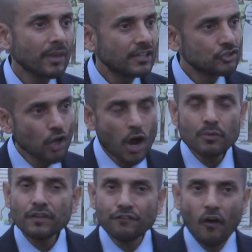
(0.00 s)
It's not a
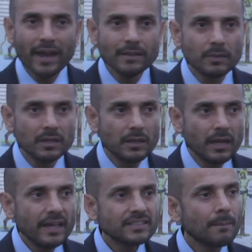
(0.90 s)
refinement,
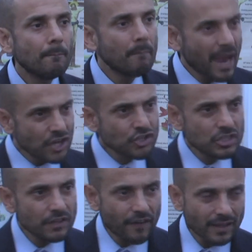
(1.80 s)
it's a major
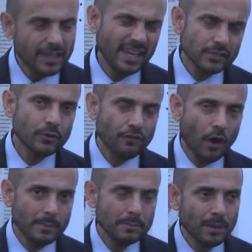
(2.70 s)
development. It is
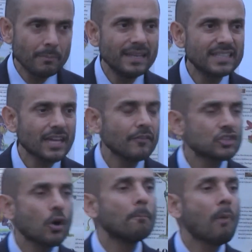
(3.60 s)
refinement, but I mean, it's not,
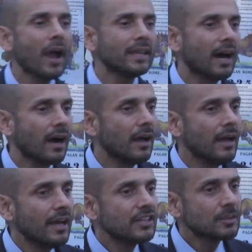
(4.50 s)
it's not minor.
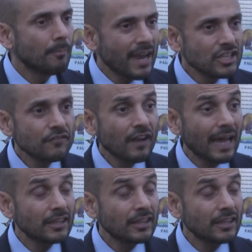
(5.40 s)
It's a major development.